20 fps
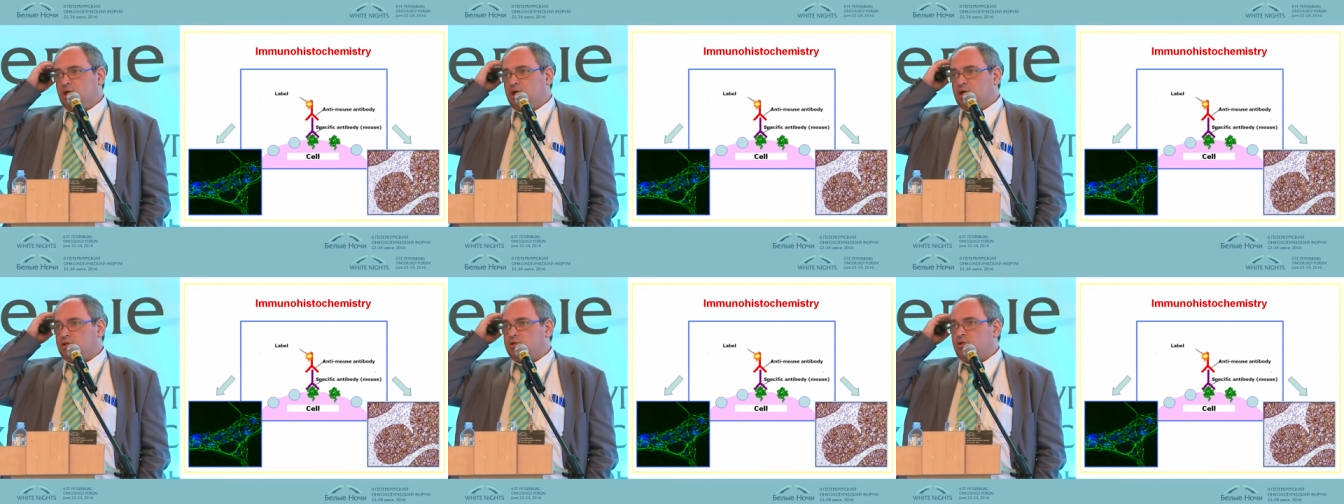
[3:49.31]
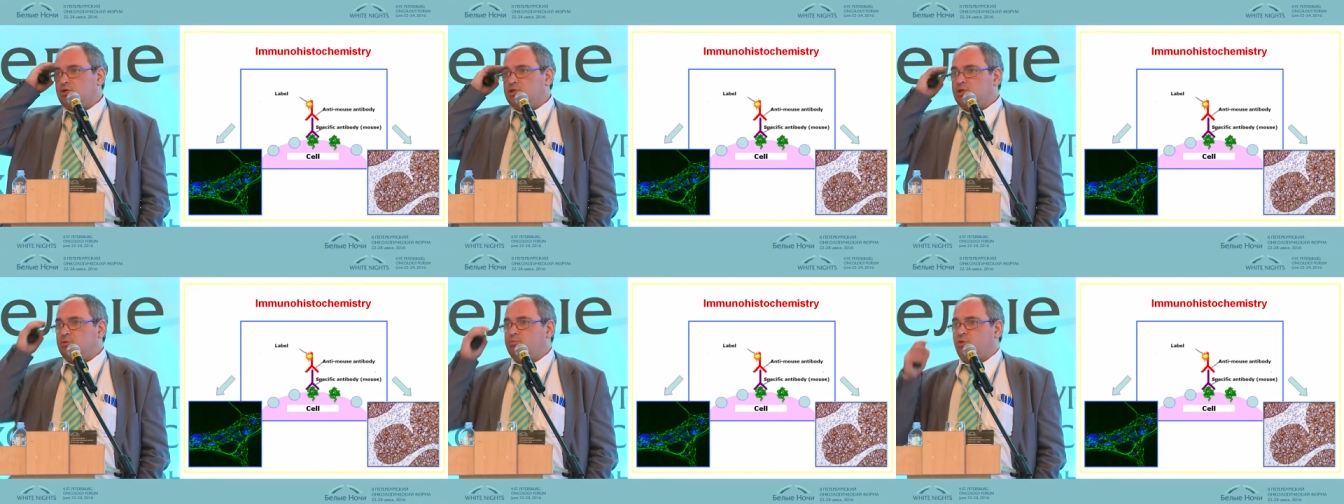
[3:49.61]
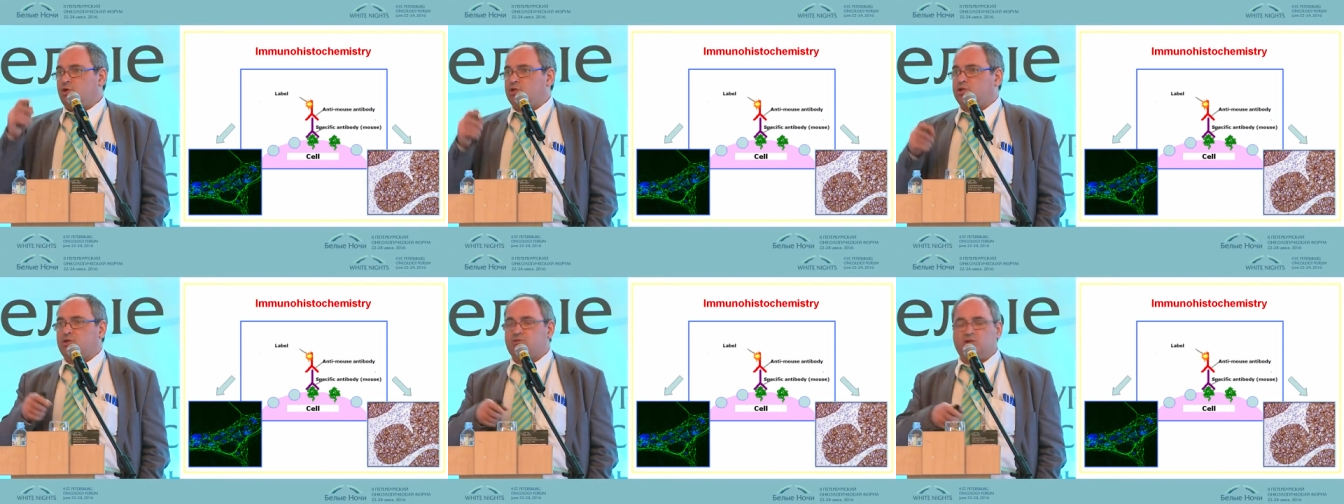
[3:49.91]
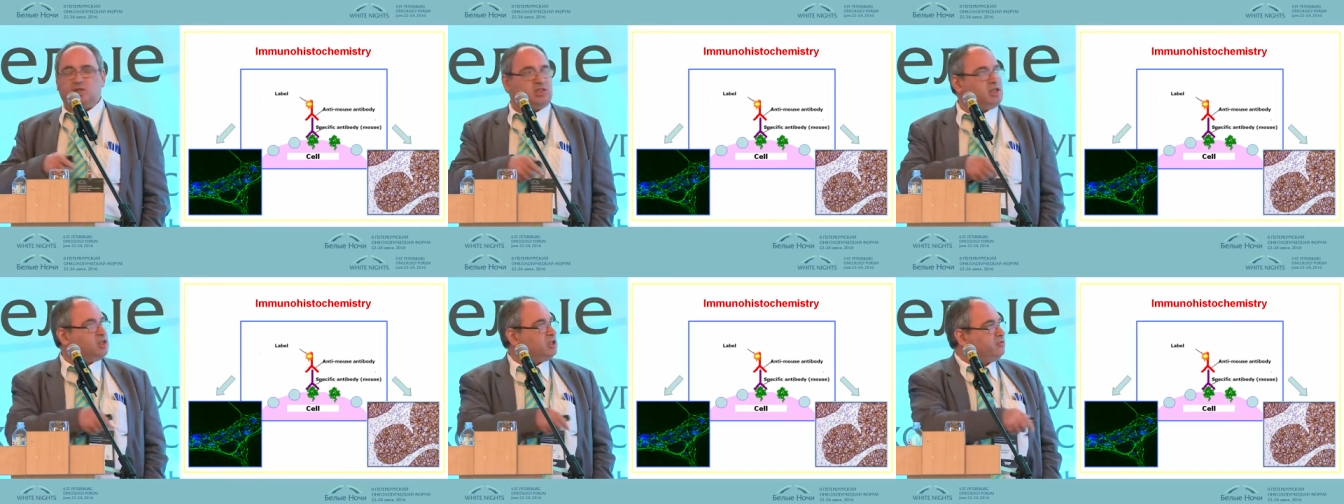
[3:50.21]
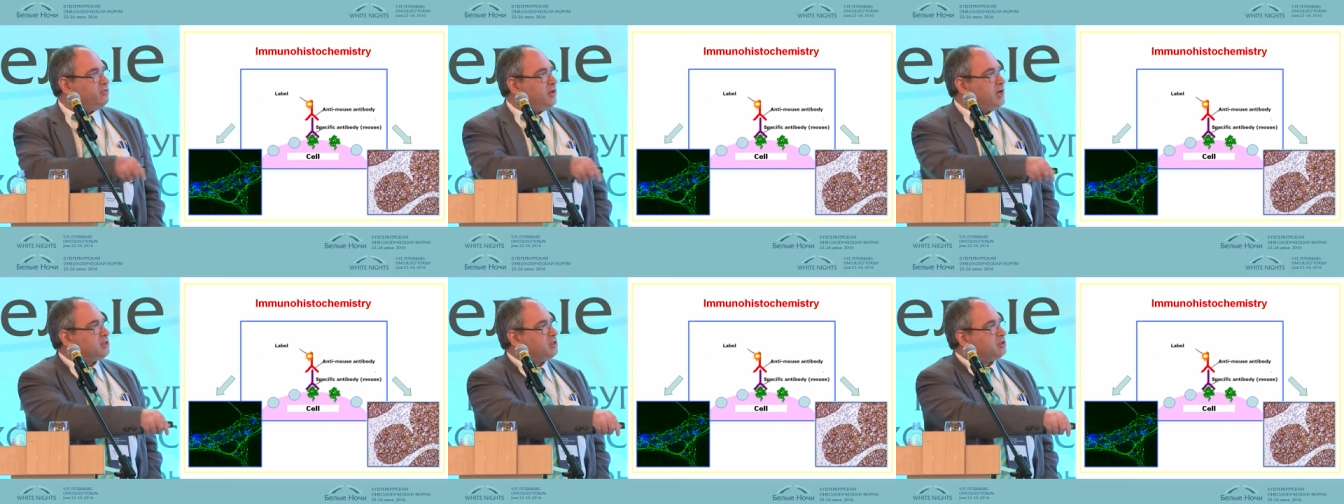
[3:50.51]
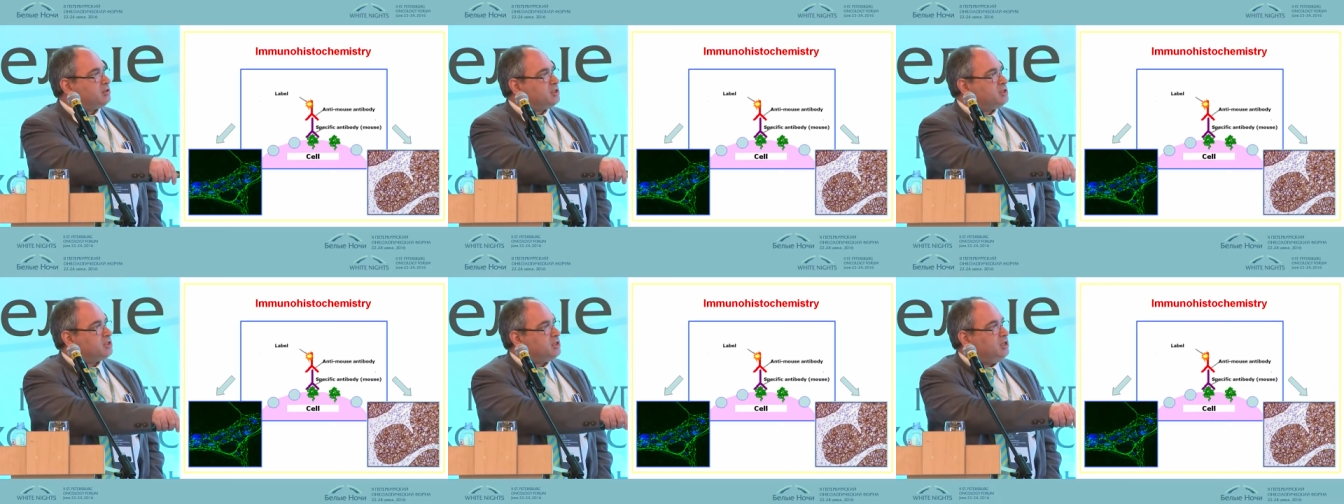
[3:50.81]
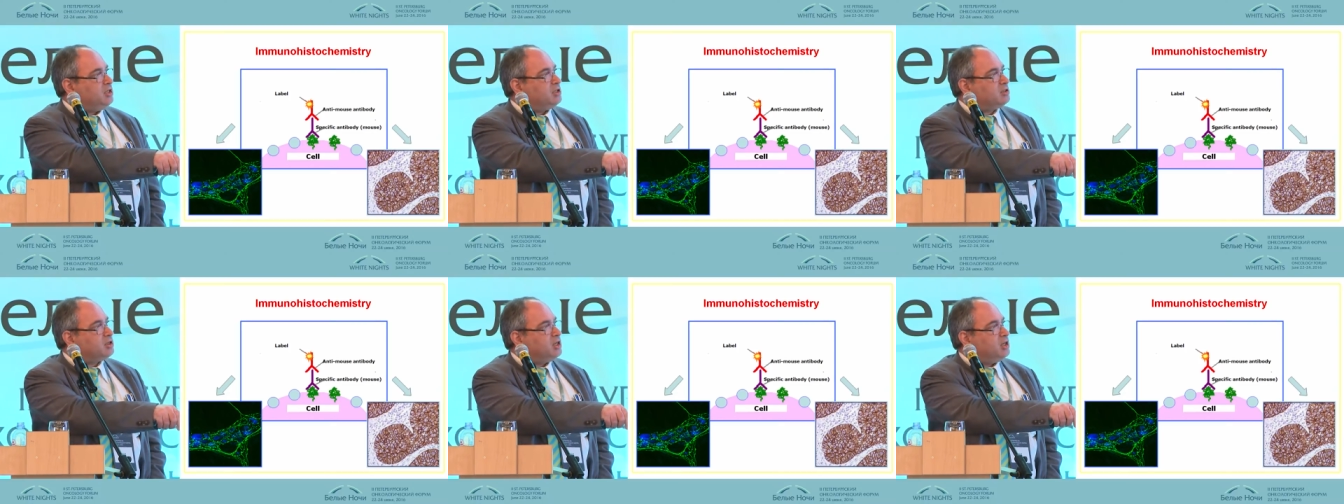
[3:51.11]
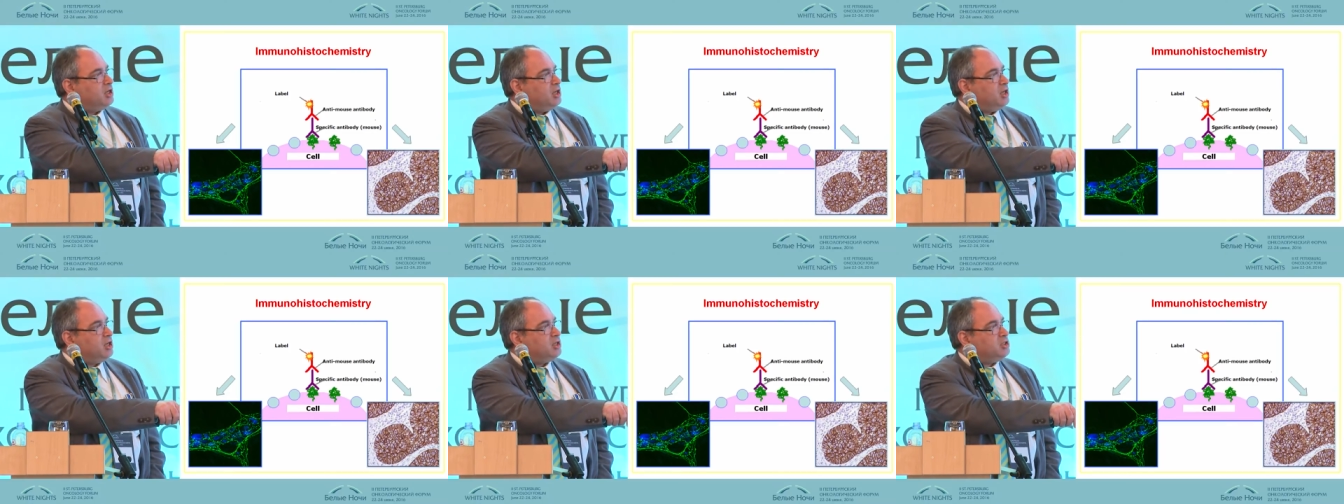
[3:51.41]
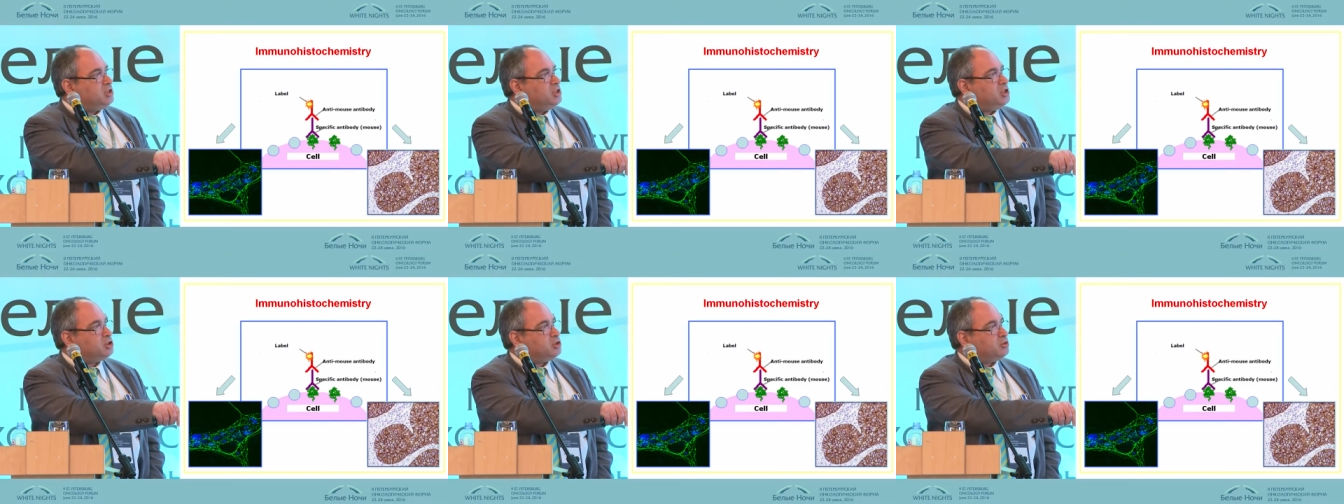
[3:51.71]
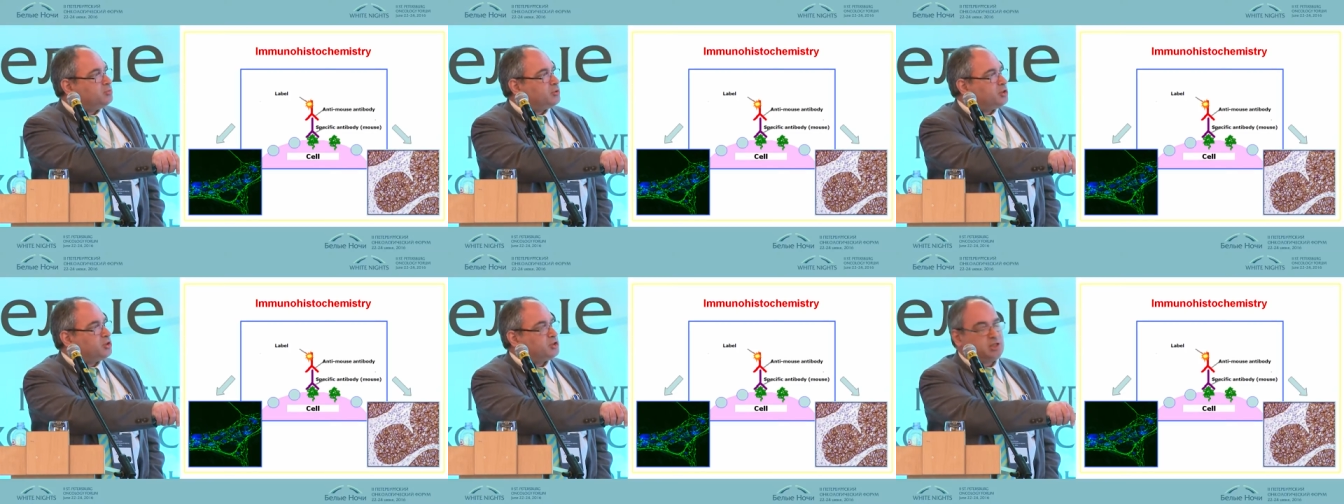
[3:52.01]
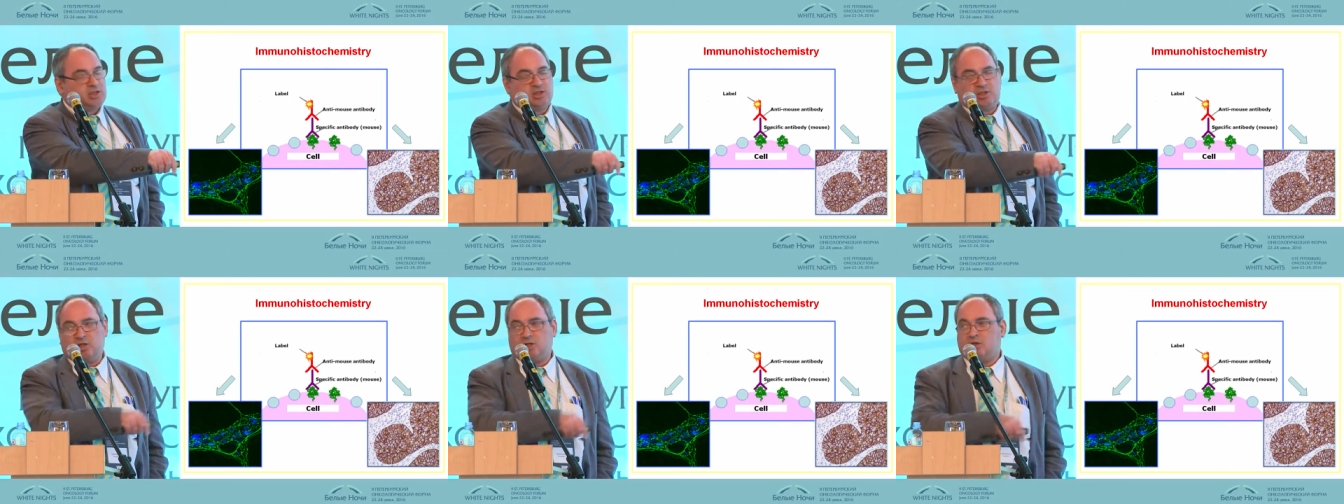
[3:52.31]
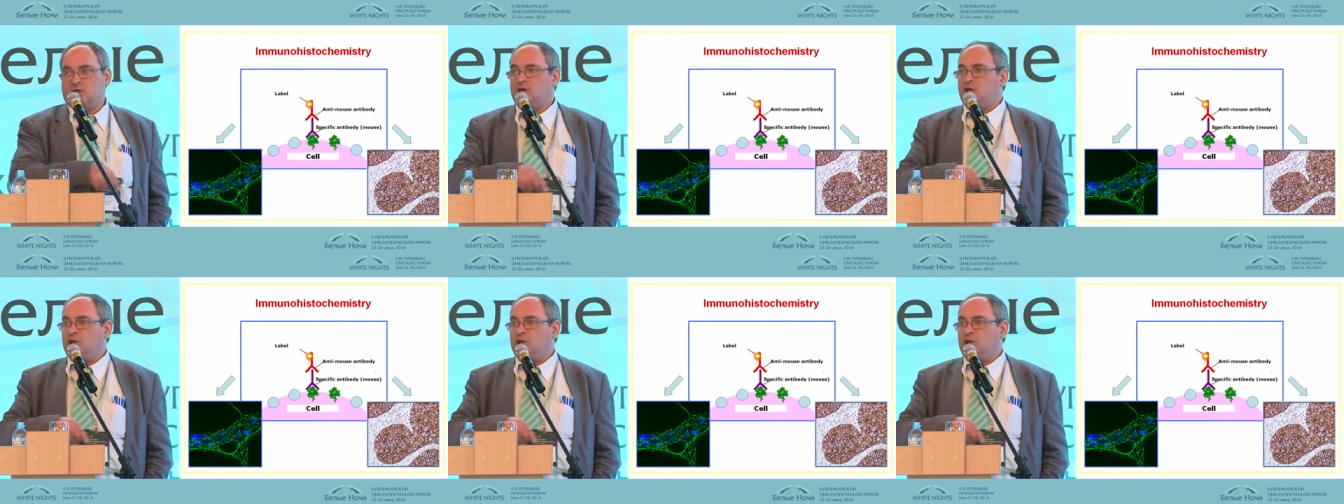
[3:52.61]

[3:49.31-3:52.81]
So the most critical factor is here a tissue processing,